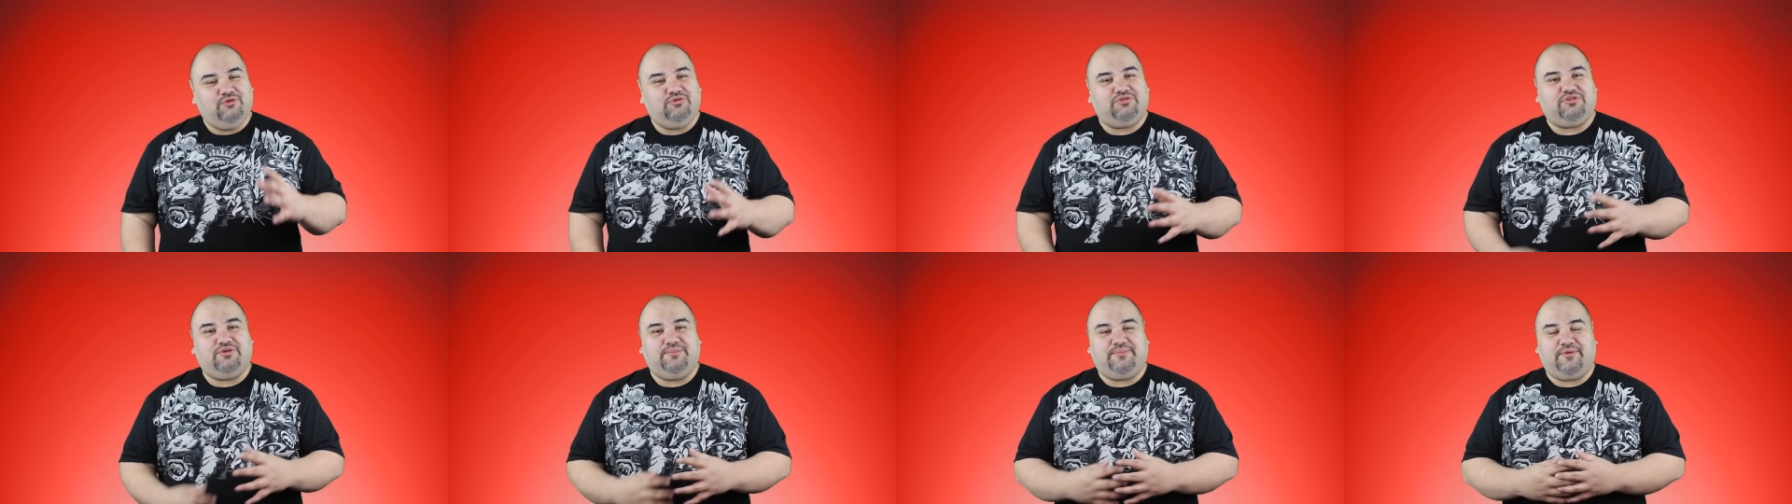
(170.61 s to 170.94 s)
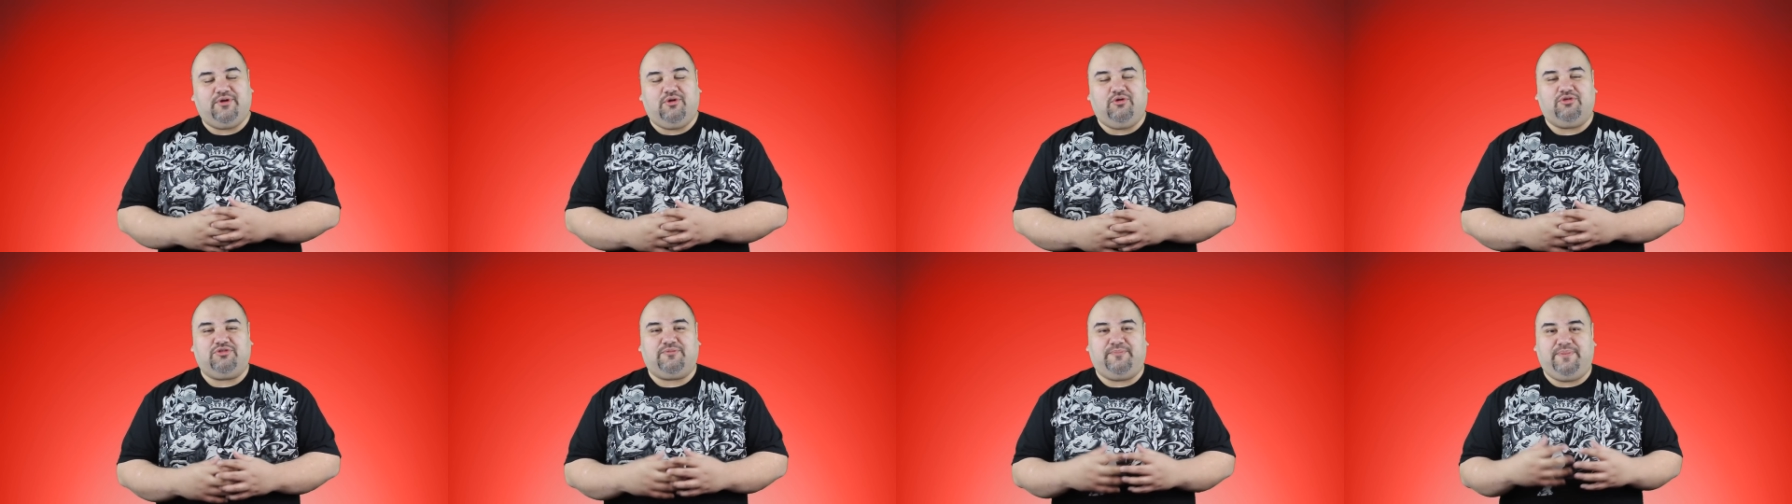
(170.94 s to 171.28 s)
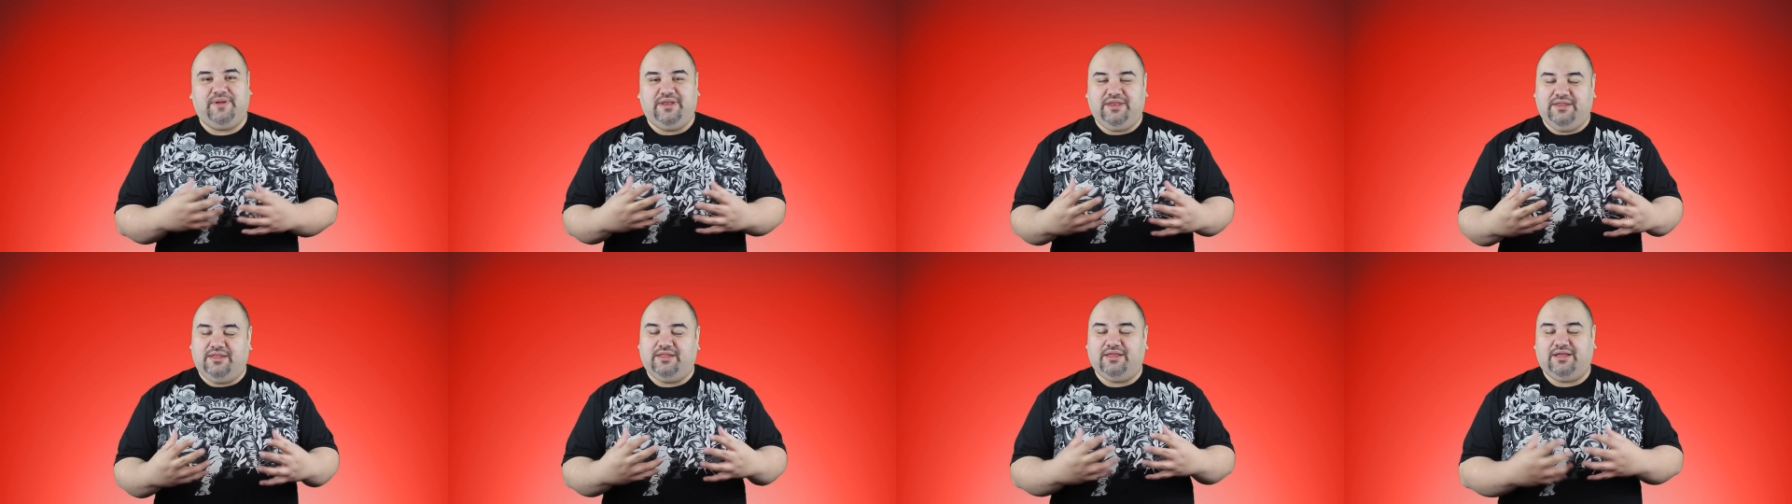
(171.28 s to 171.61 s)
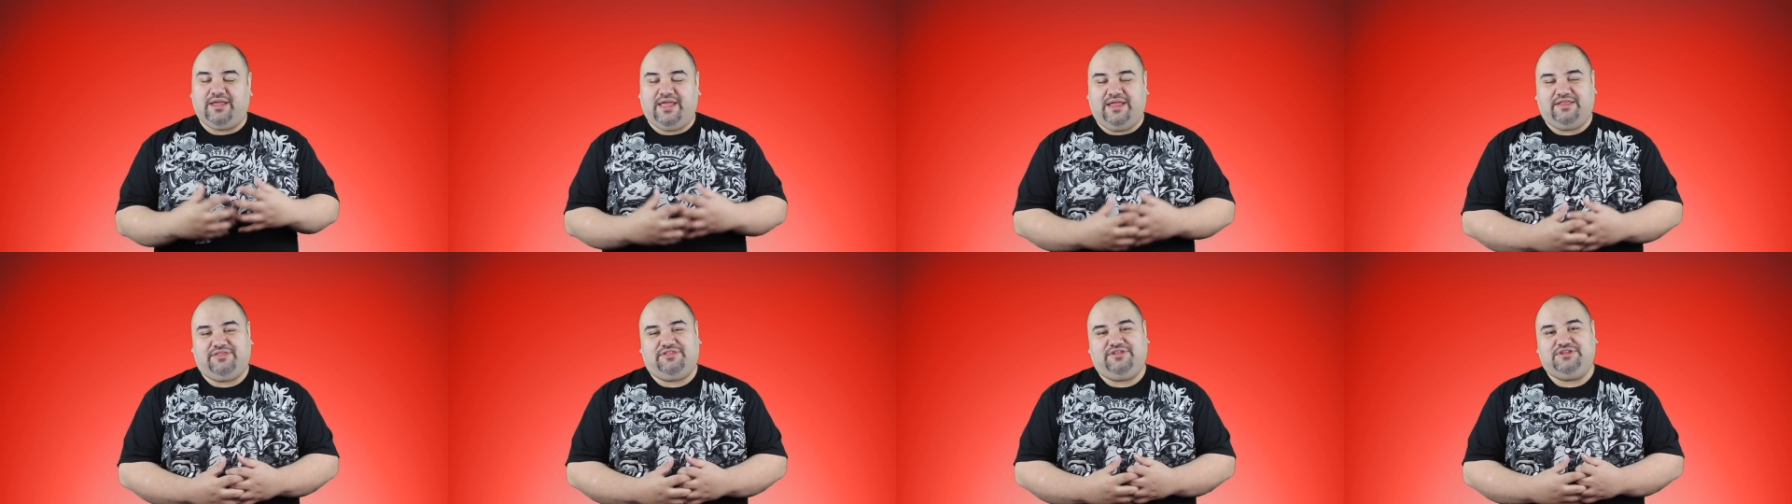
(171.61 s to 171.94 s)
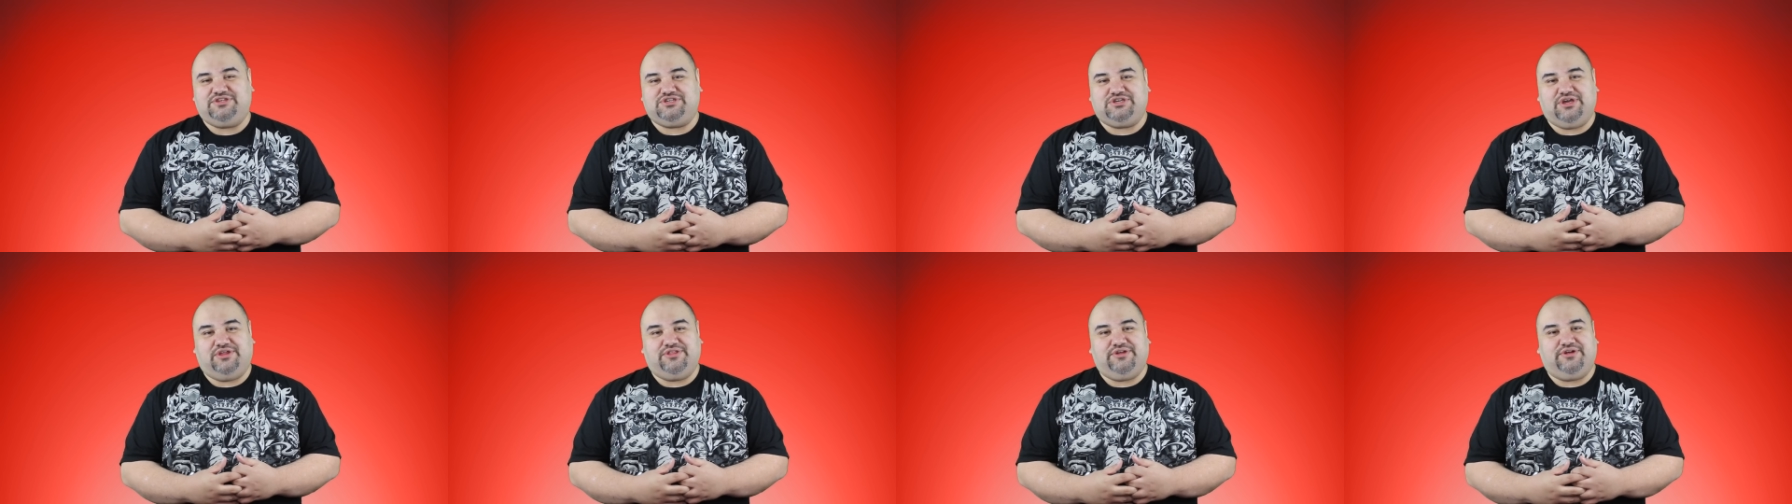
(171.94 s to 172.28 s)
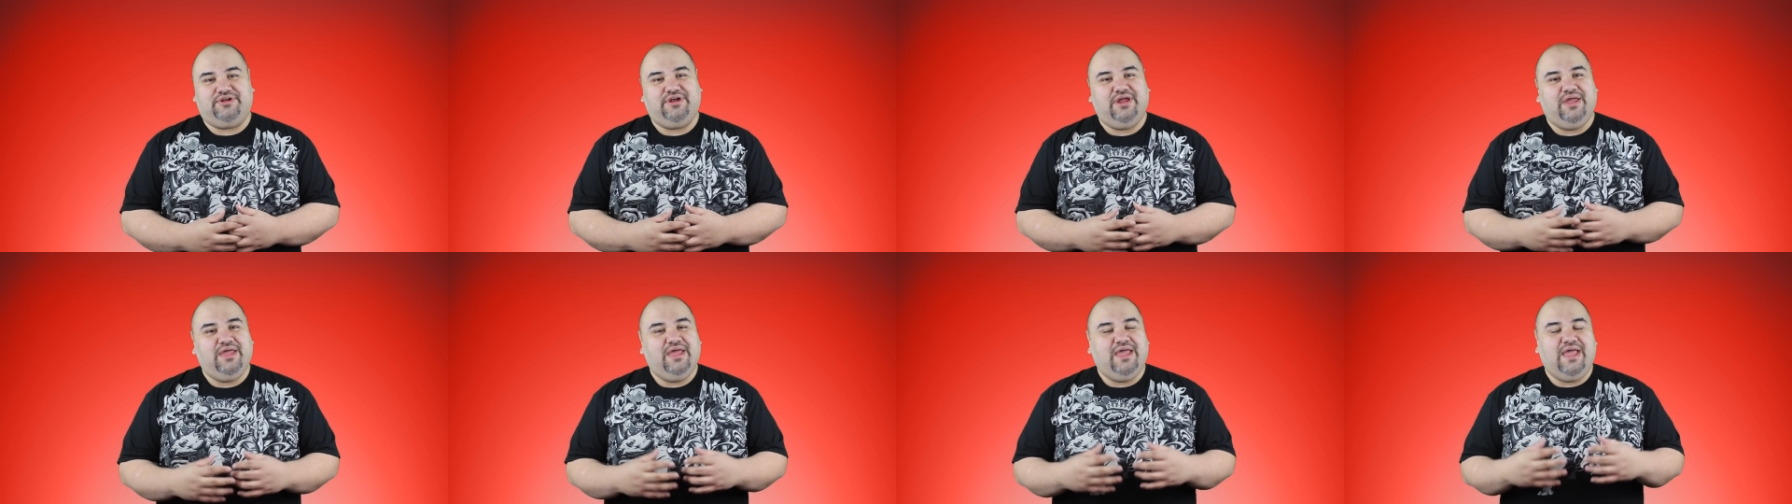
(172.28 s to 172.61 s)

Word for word: superheroes pitted against each other,